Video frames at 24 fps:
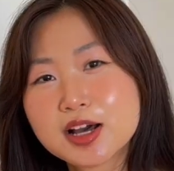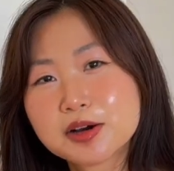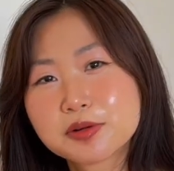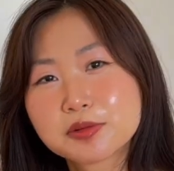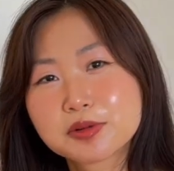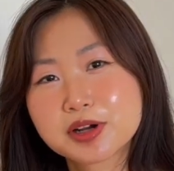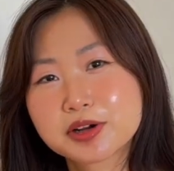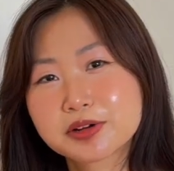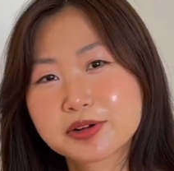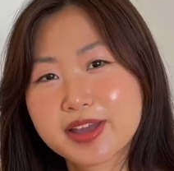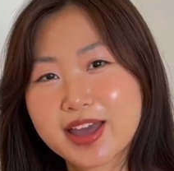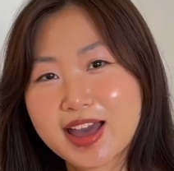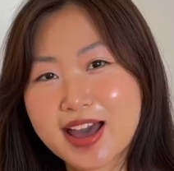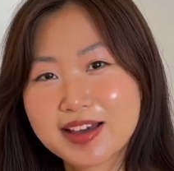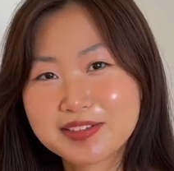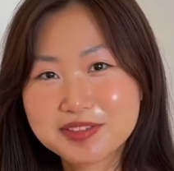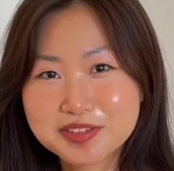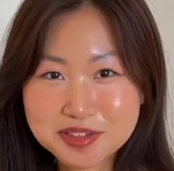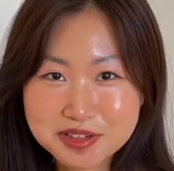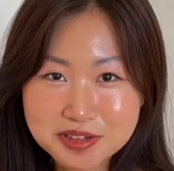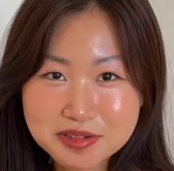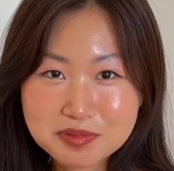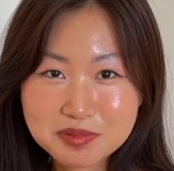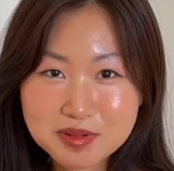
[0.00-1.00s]
where we have
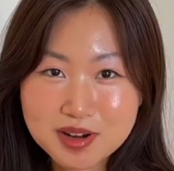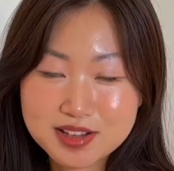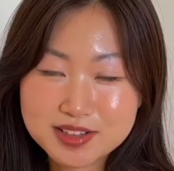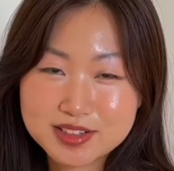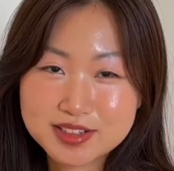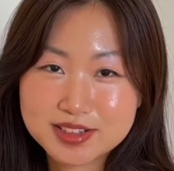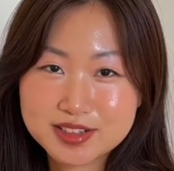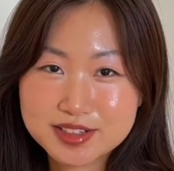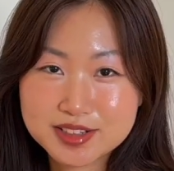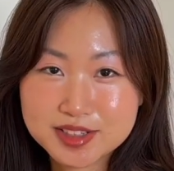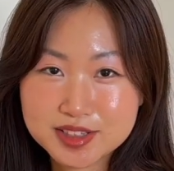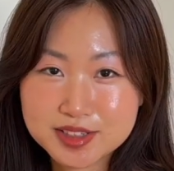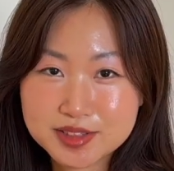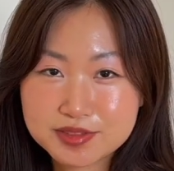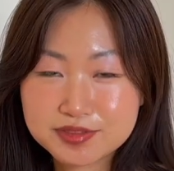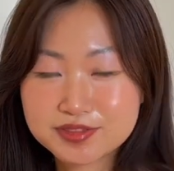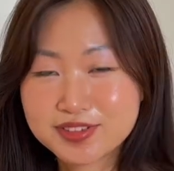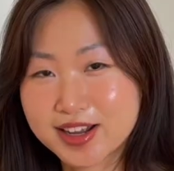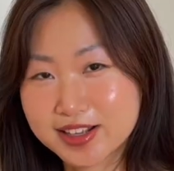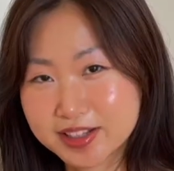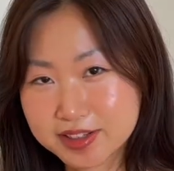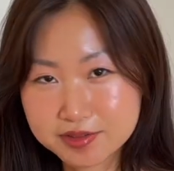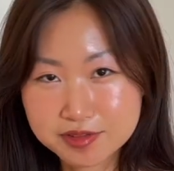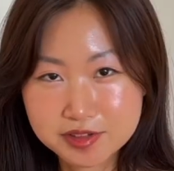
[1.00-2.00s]
two brothers
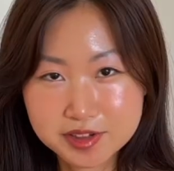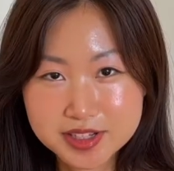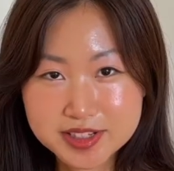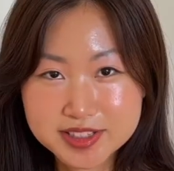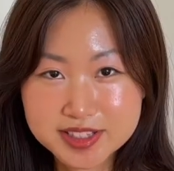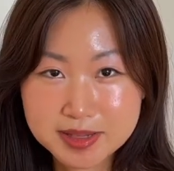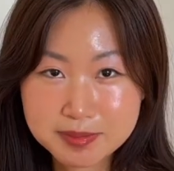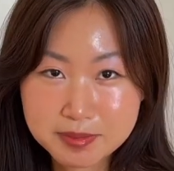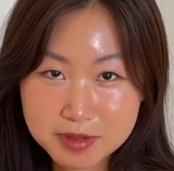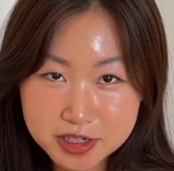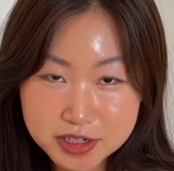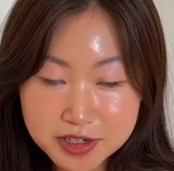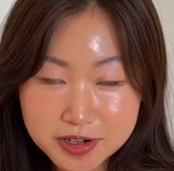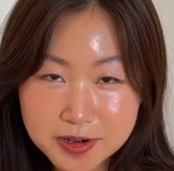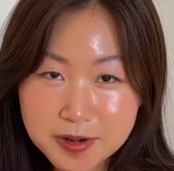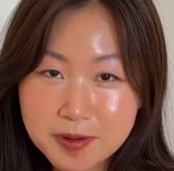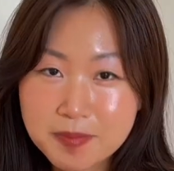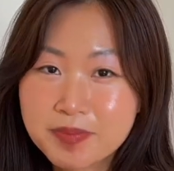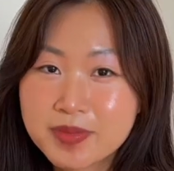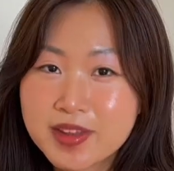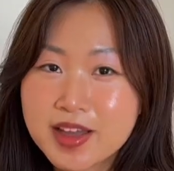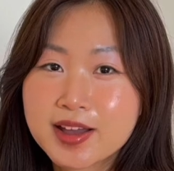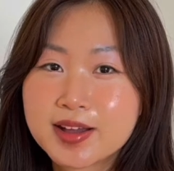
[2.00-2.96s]
fighting for the same girl.